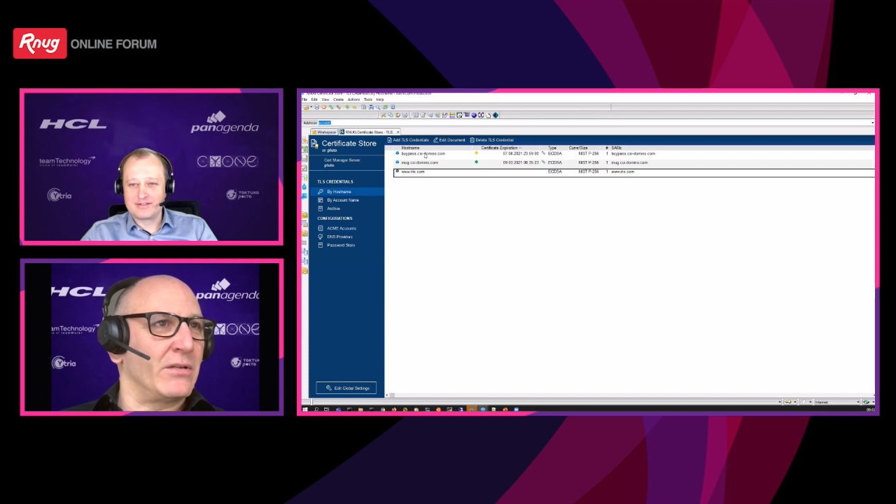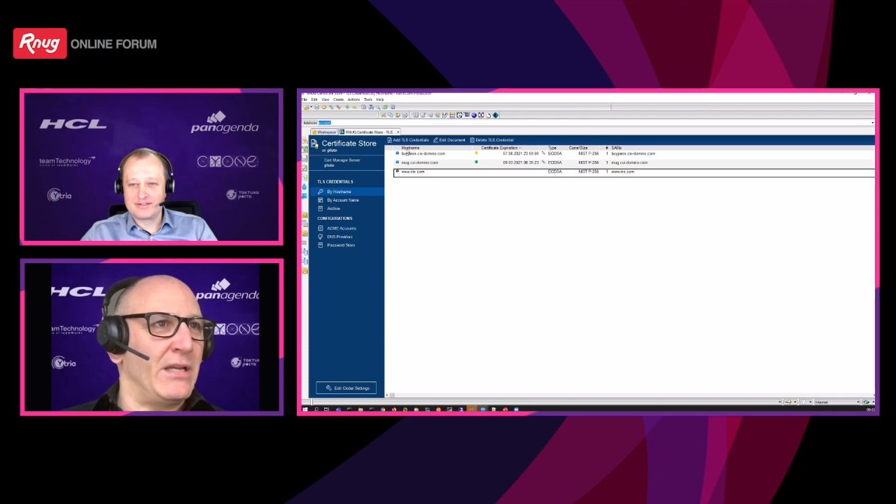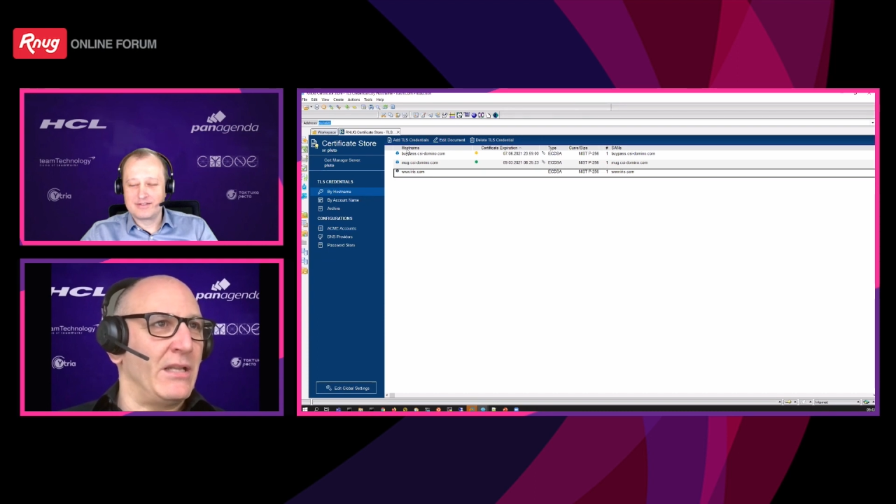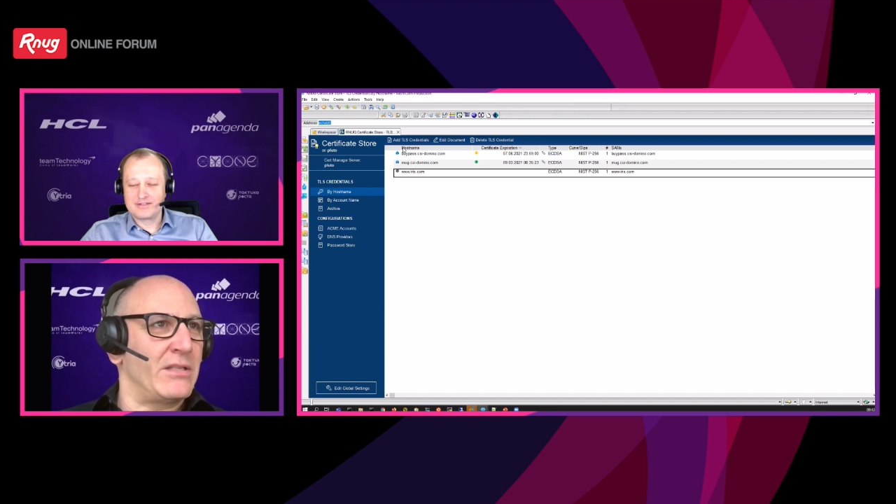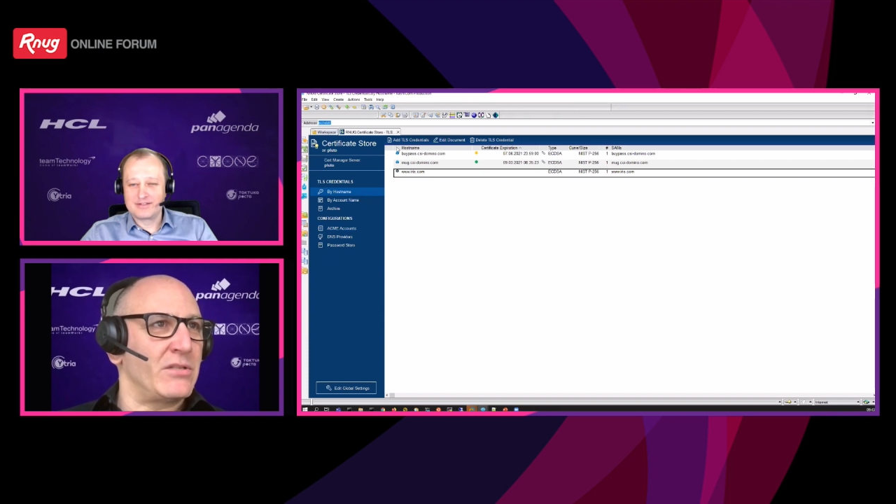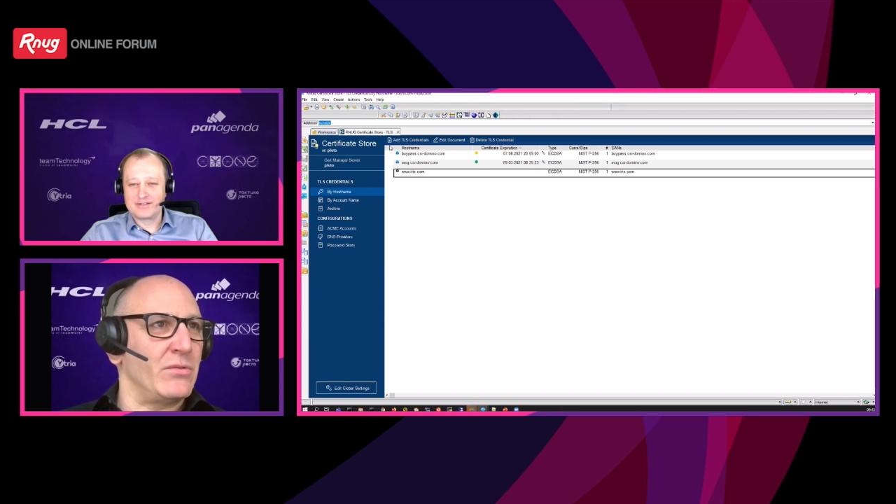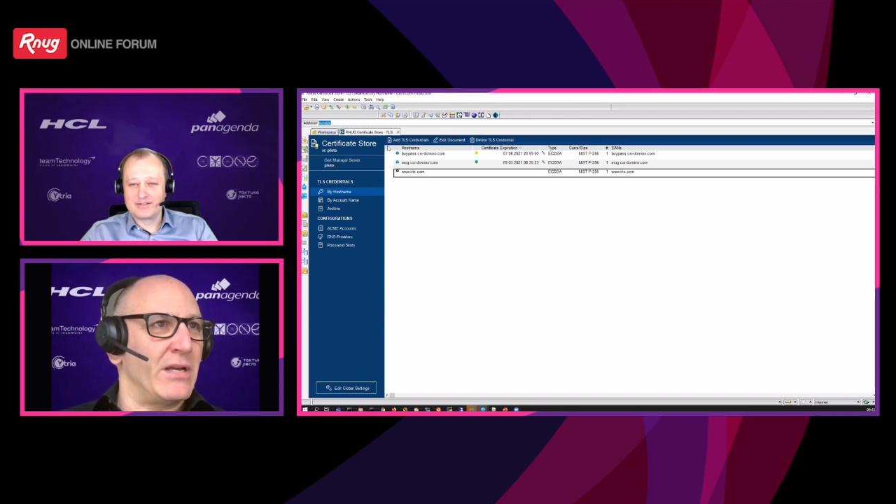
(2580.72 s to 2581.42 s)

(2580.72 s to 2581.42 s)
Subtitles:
Okay, let's do